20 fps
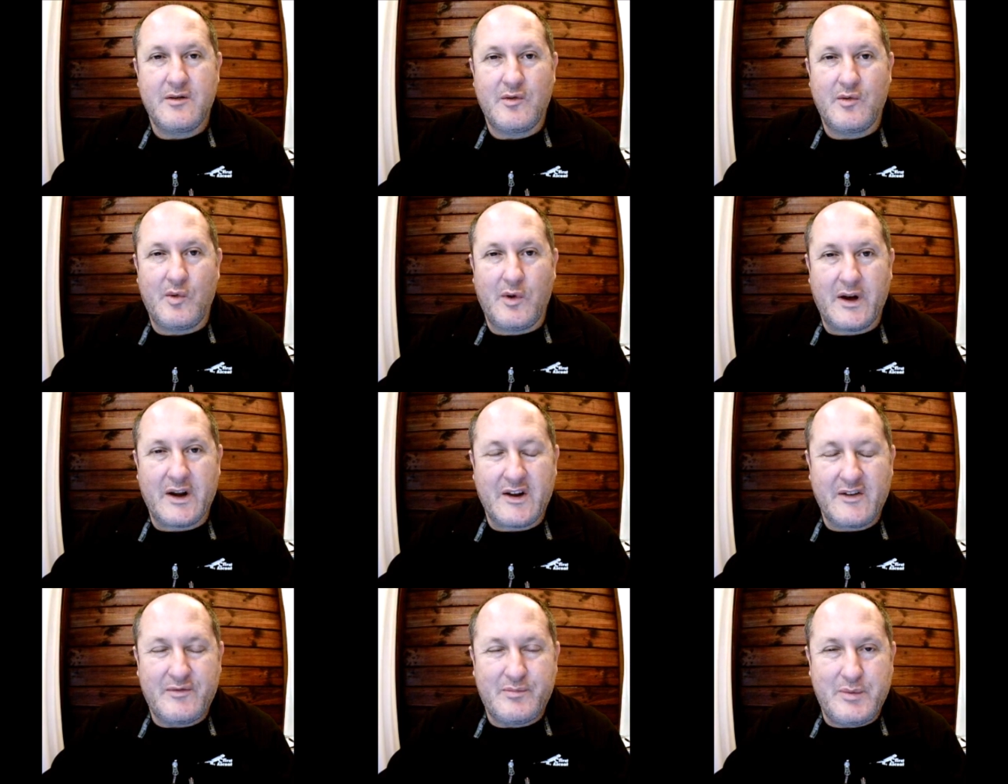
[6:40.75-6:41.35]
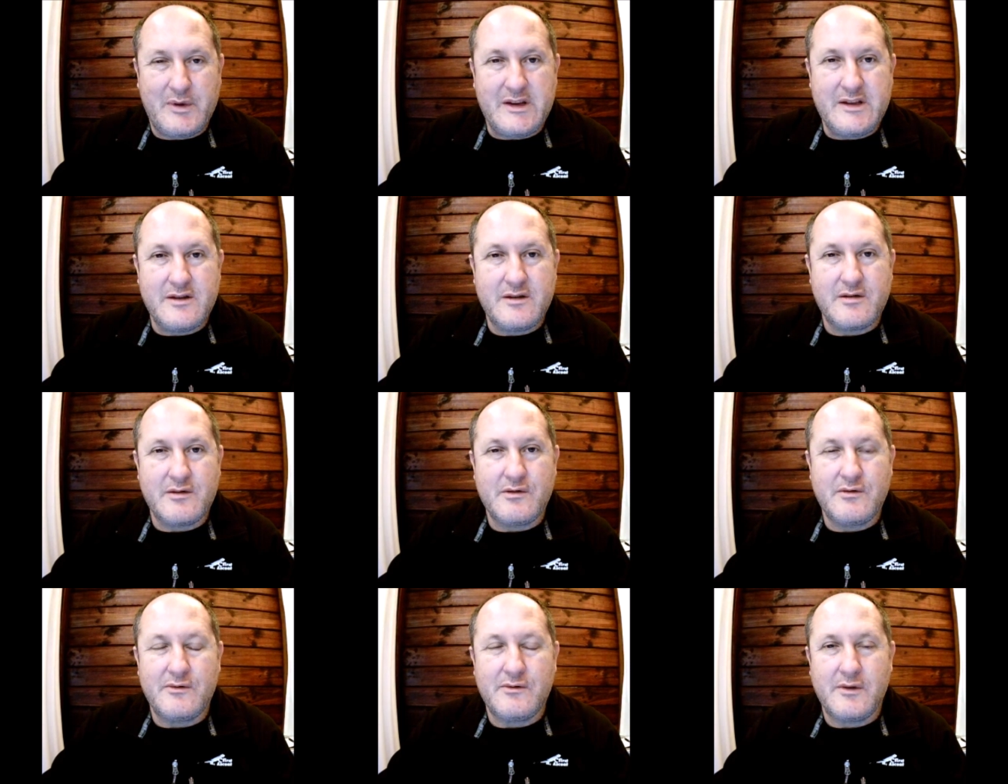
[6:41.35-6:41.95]
what I've been
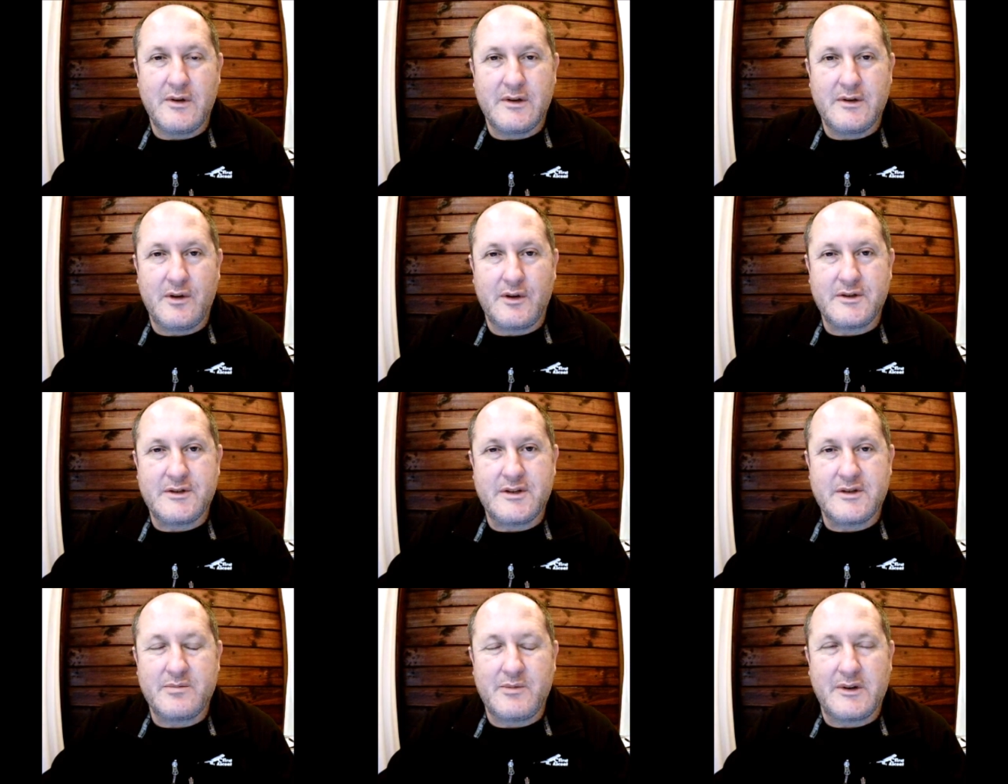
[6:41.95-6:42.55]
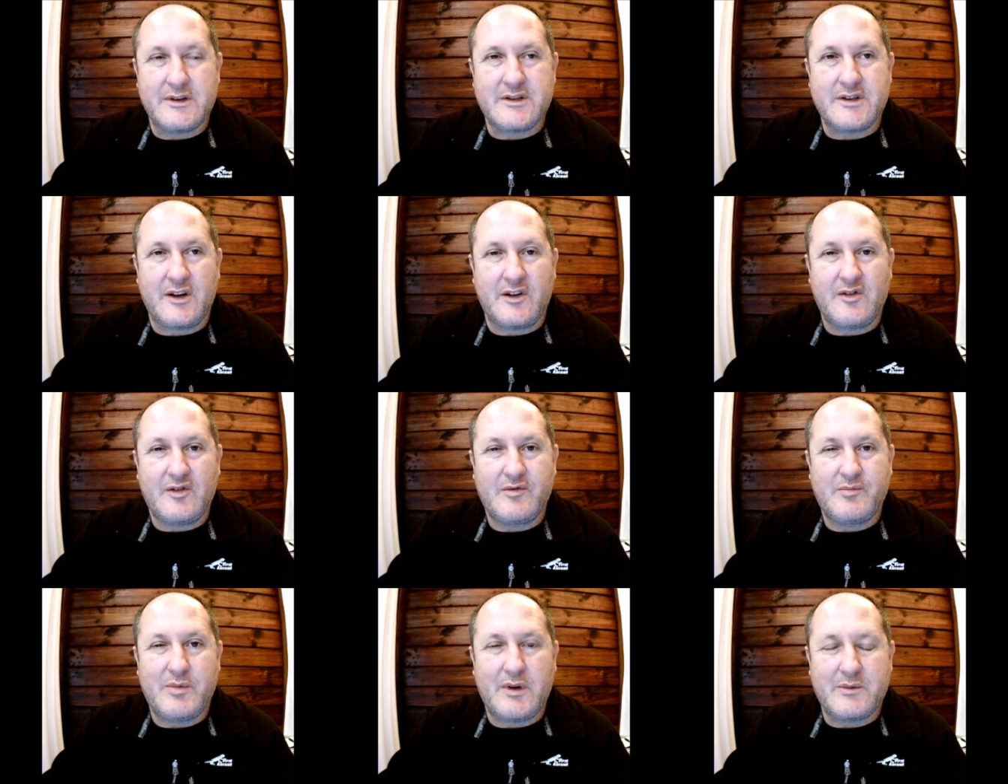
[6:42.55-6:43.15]
through, and not just
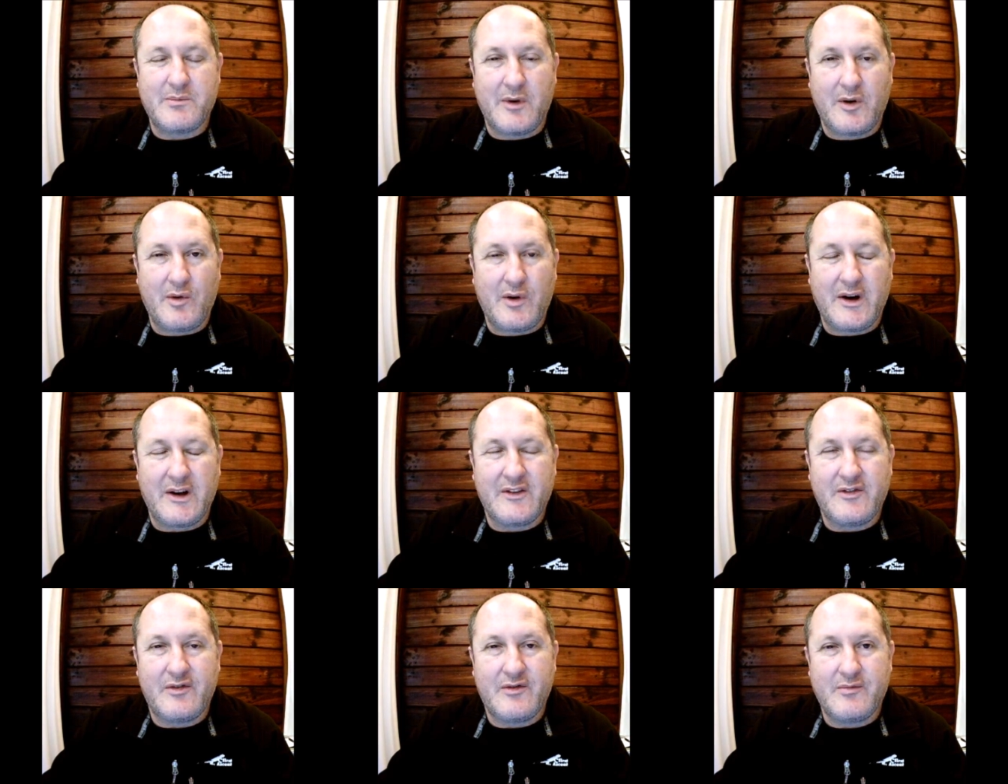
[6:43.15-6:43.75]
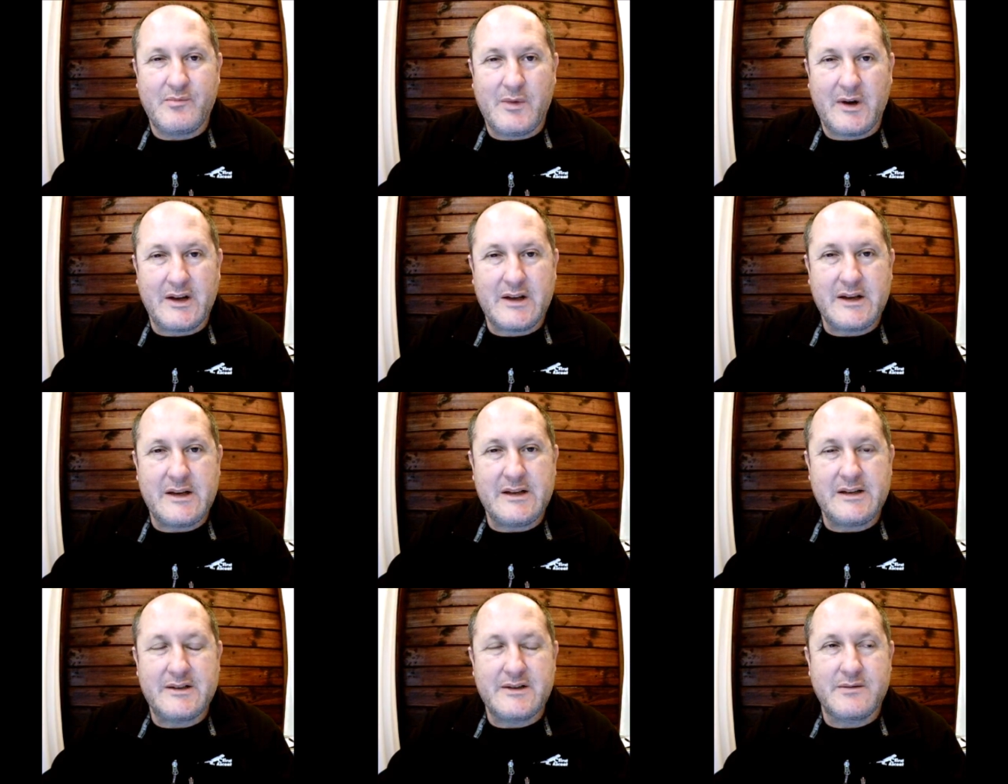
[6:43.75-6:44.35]
myself, but my wife, my
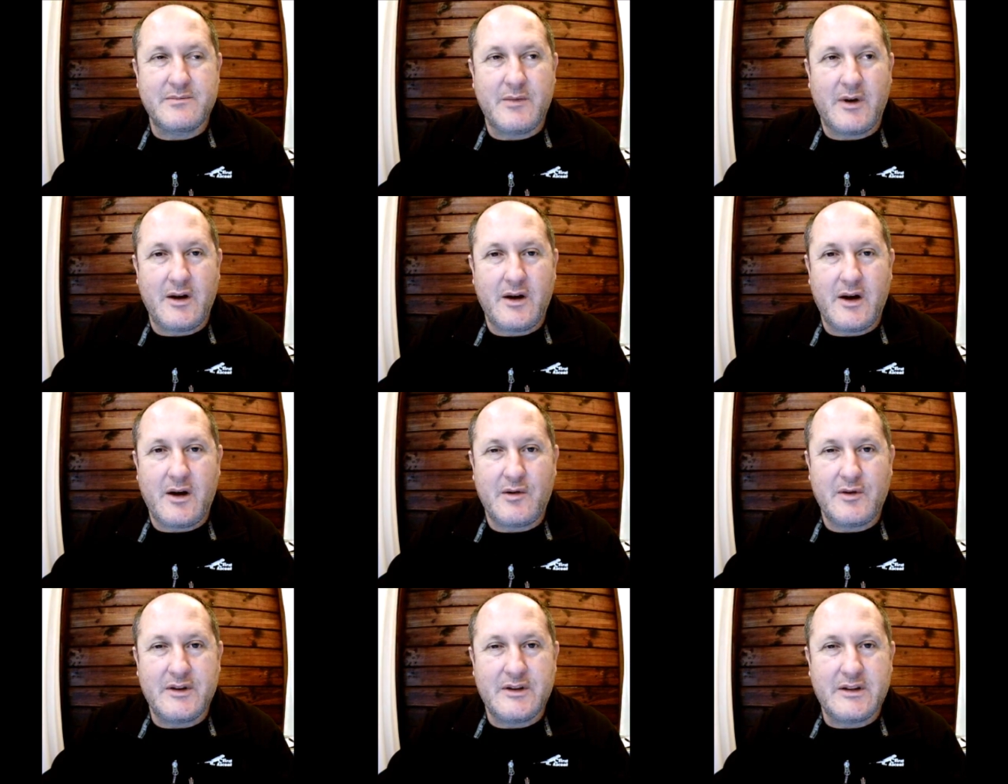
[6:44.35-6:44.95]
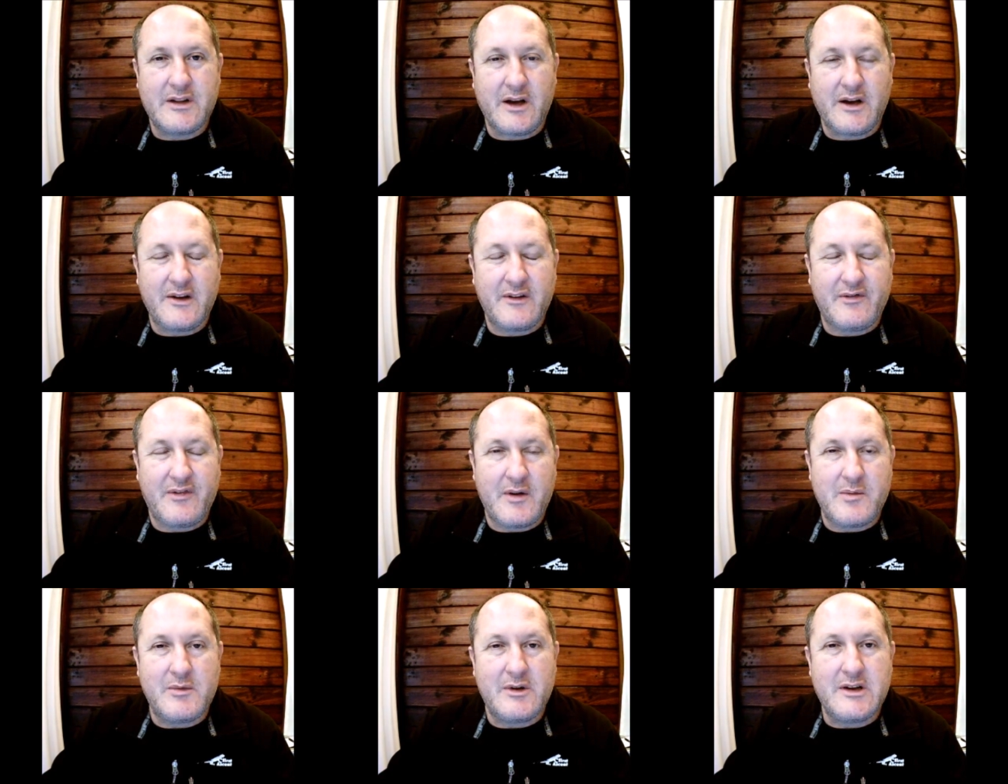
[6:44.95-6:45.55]
kids, my, our entire
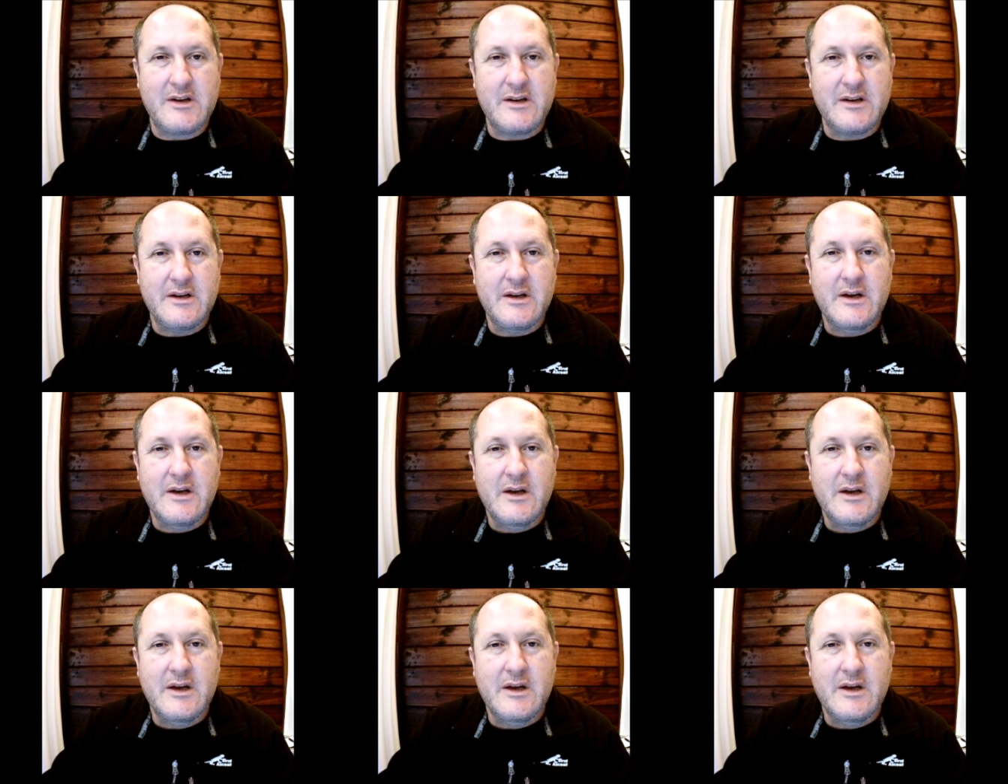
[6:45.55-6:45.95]
family.